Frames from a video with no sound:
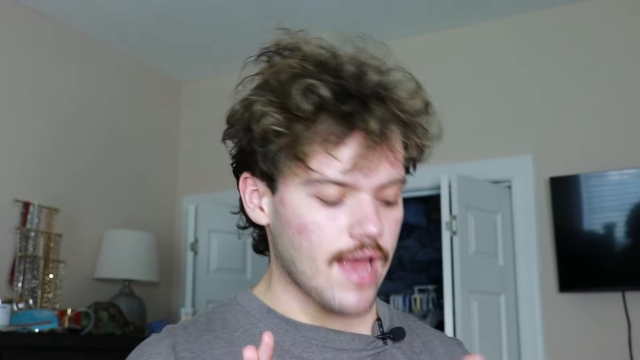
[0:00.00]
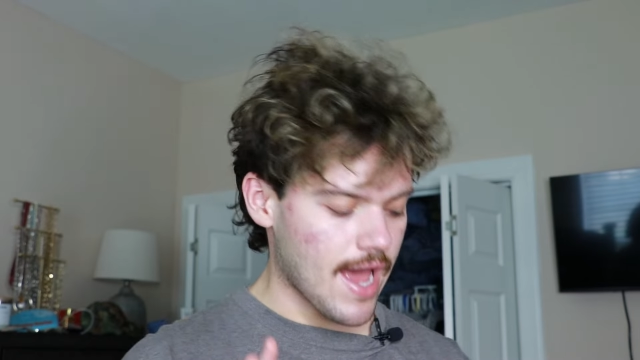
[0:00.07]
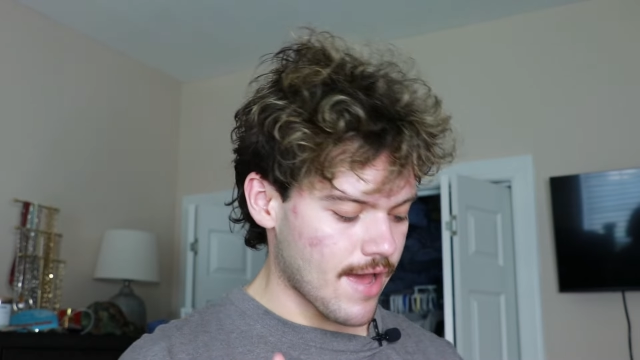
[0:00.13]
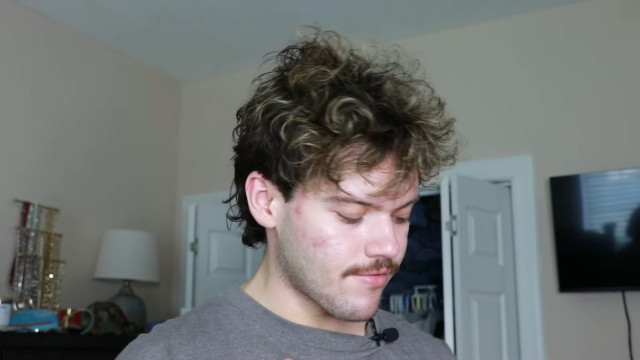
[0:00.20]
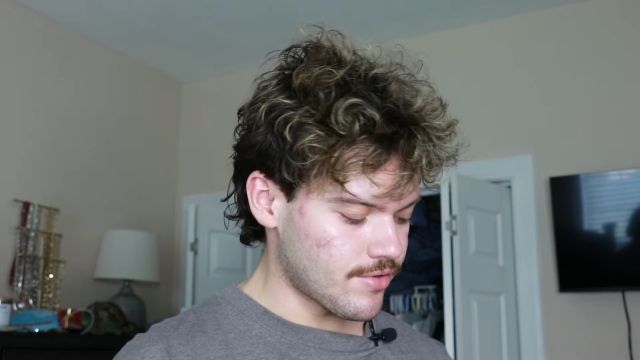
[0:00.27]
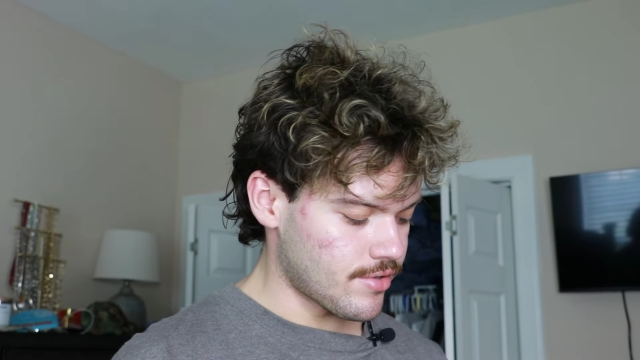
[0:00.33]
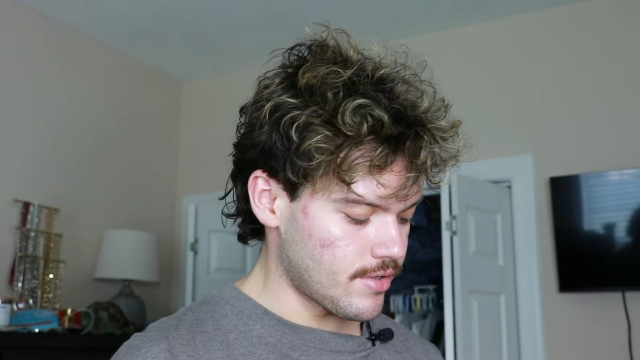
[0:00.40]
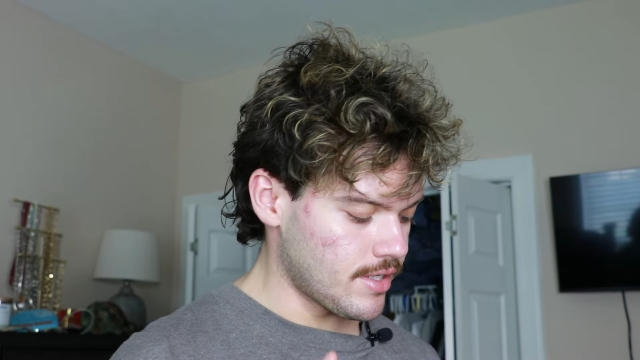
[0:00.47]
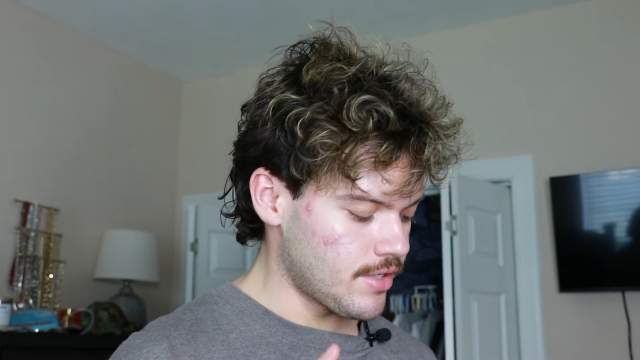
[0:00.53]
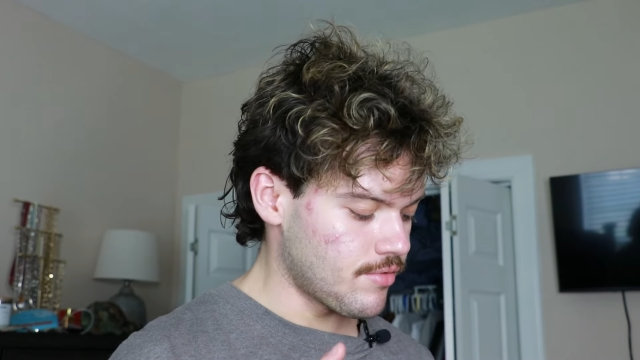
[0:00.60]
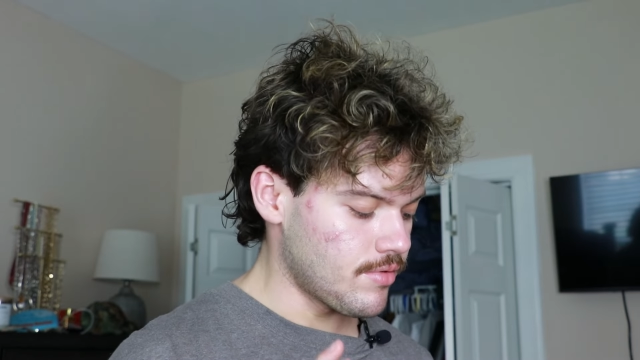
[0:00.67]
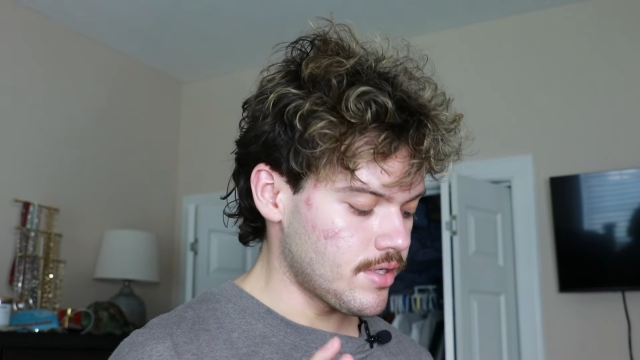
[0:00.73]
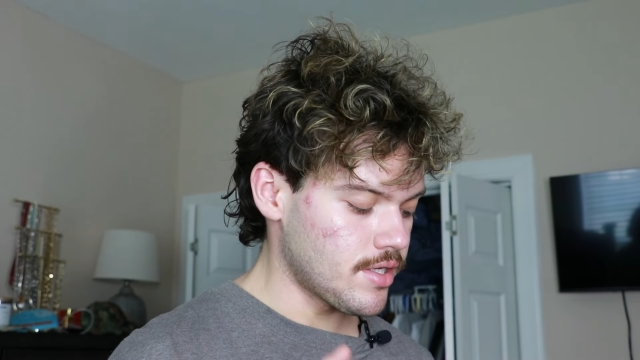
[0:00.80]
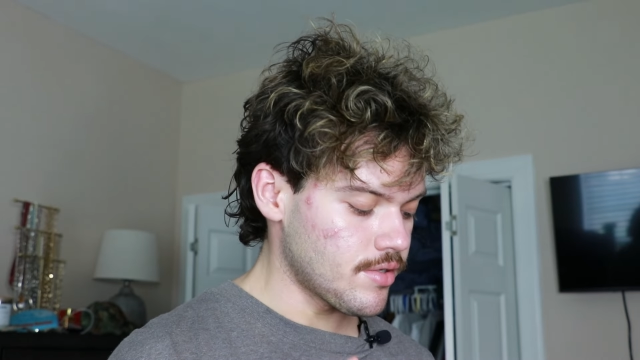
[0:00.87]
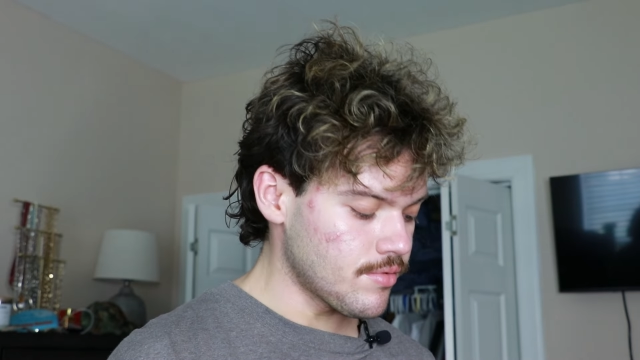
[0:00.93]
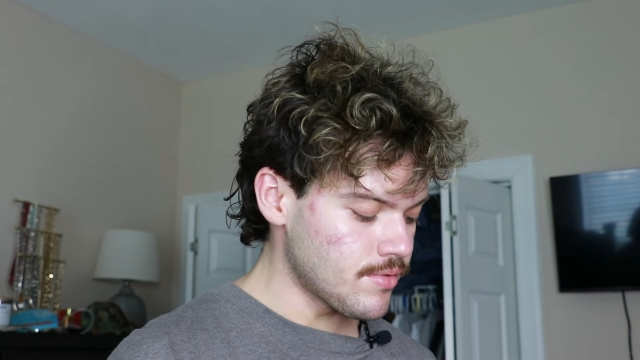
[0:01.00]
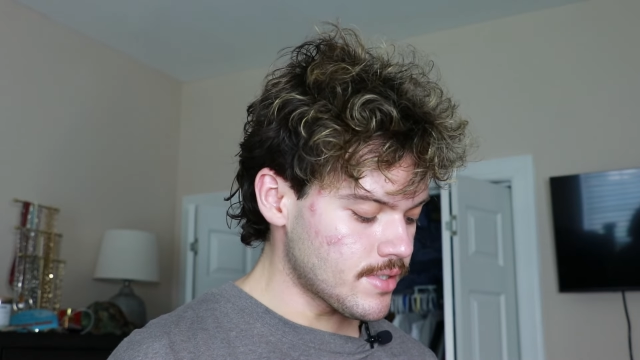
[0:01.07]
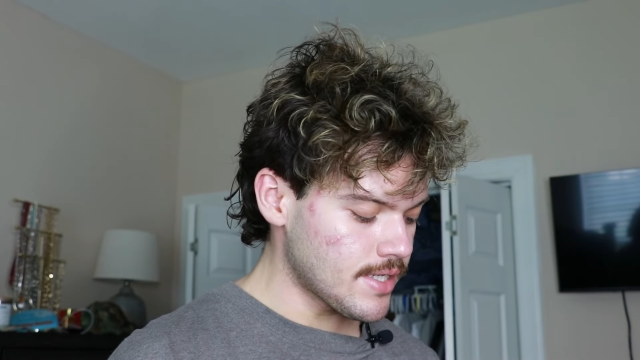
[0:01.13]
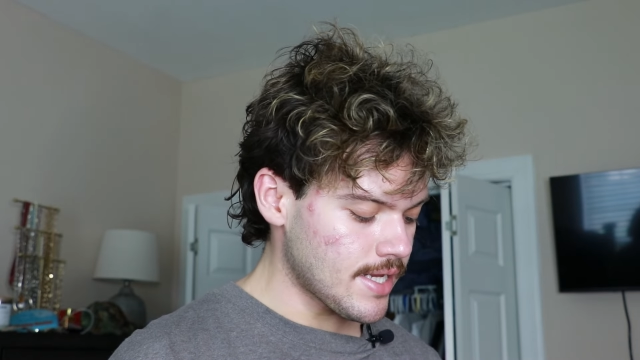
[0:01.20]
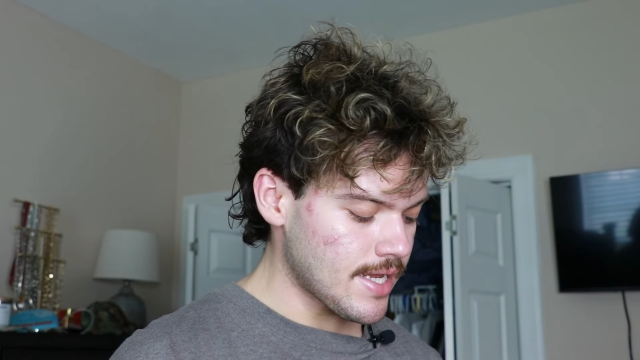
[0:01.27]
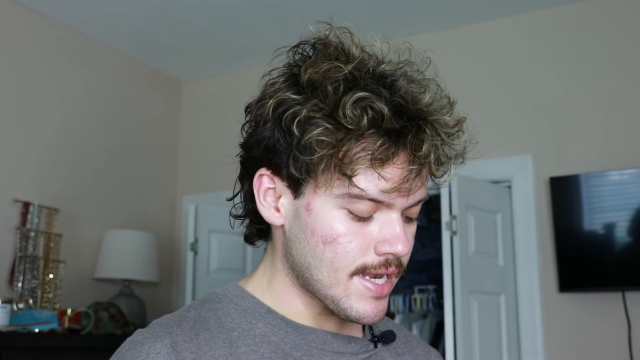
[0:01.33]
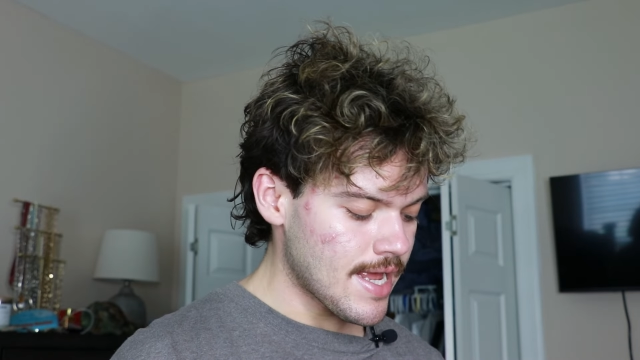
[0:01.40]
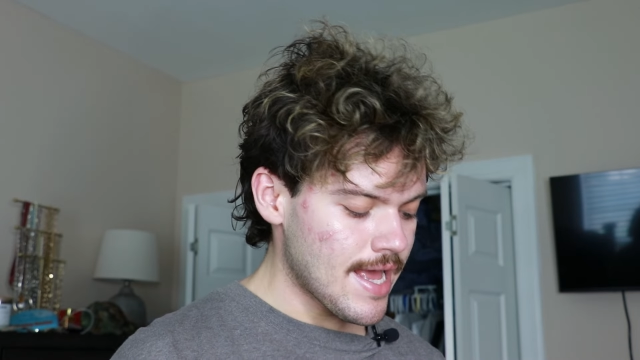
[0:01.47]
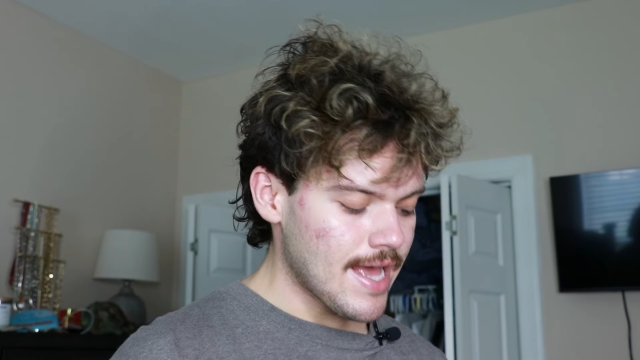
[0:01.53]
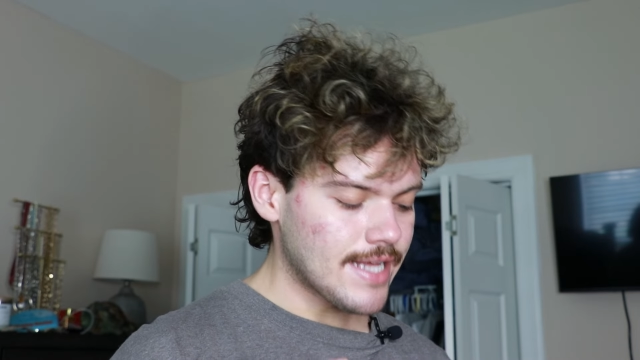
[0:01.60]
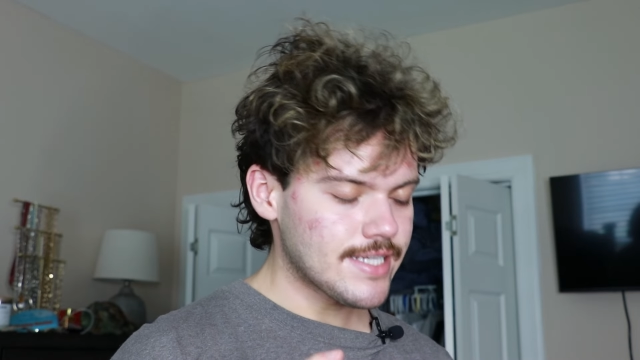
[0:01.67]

after you use it.